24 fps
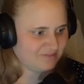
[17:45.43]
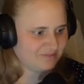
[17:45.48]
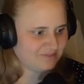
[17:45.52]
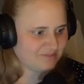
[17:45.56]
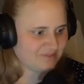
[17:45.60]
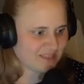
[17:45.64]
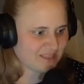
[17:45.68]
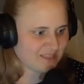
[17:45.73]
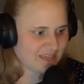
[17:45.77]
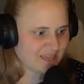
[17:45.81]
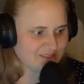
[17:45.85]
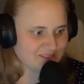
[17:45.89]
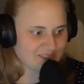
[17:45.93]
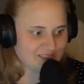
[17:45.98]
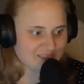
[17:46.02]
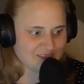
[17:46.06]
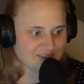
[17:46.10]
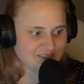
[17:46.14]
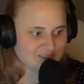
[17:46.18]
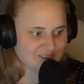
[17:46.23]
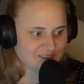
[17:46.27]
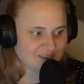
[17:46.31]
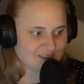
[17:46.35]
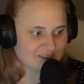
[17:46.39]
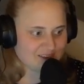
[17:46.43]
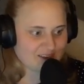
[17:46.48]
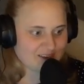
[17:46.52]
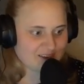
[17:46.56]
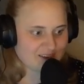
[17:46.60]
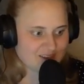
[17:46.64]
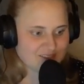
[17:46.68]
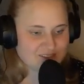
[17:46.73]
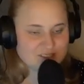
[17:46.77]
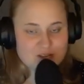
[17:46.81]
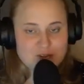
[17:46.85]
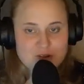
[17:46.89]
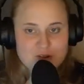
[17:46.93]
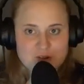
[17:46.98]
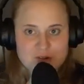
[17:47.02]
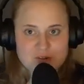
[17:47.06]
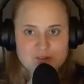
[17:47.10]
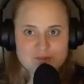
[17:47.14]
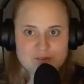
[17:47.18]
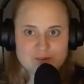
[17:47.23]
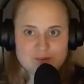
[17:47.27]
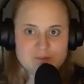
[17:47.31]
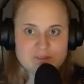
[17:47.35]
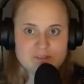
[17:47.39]
And this, as I
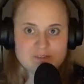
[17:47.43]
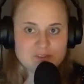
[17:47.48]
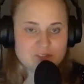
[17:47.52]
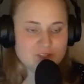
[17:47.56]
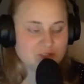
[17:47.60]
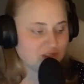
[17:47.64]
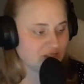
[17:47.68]
learned from this video,